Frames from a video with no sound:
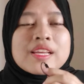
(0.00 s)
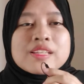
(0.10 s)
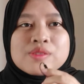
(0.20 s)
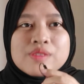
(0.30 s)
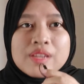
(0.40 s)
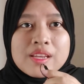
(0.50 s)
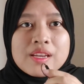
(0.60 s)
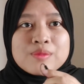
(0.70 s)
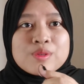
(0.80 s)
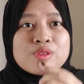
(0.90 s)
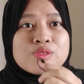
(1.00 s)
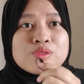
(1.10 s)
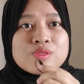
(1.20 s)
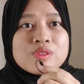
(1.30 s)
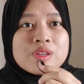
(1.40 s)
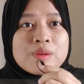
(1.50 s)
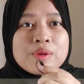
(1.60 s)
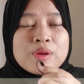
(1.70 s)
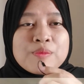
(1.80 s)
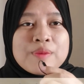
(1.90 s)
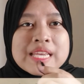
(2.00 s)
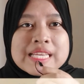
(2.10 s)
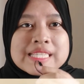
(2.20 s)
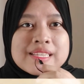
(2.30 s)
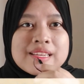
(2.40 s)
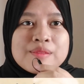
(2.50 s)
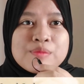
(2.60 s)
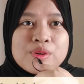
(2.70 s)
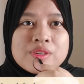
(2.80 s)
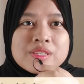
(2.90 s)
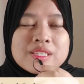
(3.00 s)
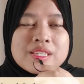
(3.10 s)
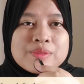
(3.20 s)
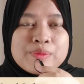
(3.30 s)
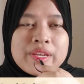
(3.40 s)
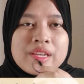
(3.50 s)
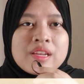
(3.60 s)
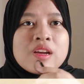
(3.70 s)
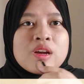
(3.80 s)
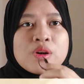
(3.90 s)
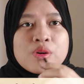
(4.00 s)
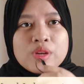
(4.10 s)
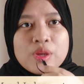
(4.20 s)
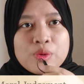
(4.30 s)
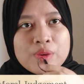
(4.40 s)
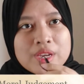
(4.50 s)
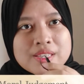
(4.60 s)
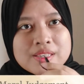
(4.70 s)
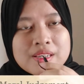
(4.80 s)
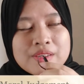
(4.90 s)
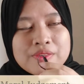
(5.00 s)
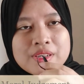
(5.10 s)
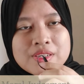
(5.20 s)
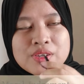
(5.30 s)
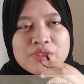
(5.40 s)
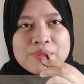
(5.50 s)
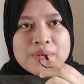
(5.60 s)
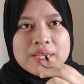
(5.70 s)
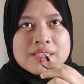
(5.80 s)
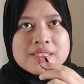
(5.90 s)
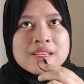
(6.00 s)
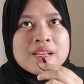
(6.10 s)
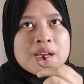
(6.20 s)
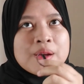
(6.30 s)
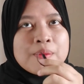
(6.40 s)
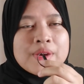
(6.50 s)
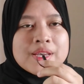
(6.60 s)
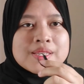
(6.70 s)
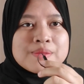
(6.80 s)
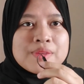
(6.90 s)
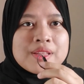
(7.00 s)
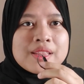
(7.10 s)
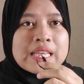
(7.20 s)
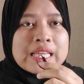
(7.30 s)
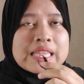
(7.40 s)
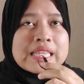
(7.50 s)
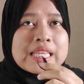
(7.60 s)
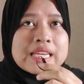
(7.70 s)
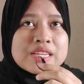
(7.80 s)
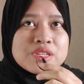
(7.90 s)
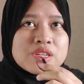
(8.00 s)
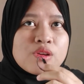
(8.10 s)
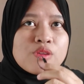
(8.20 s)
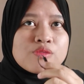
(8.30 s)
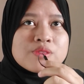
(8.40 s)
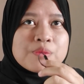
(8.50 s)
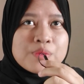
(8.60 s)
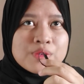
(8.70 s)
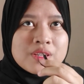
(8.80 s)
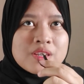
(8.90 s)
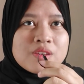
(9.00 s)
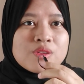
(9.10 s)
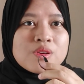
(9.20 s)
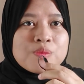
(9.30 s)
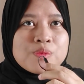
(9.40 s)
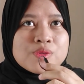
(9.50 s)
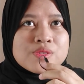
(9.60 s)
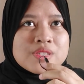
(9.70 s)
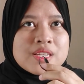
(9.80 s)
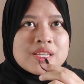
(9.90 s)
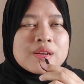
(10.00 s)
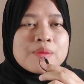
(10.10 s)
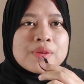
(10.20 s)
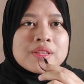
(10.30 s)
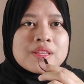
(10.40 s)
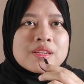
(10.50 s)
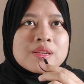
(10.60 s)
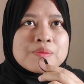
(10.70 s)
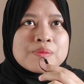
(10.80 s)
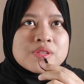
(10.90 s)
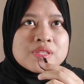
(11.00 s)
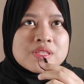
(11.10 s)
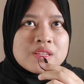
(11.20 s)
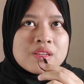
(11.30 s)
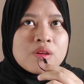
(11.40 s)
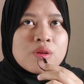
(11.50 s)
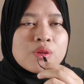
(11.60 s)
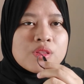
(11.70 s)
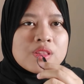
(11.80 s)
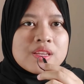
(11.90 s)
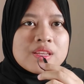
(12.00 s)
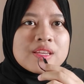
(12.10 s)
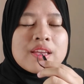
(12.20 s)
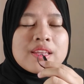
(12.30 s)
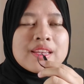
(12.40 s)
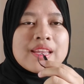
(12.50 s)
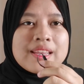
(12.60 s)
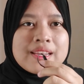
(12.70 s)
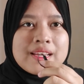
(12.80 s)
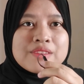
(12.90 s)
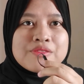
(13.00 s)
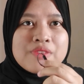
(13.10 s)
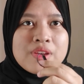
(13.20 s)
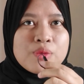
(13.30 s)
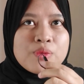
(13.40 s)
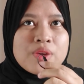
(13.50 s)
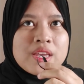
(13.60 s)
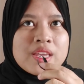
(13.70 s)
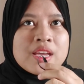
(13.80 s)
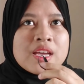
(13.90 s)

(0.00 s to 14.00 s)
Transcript: and today I'm going to talk about bias in moral judgment. Okay, what is the definition of bias? Bias means the action of supporting or opposing a particular person or thing in an unfair way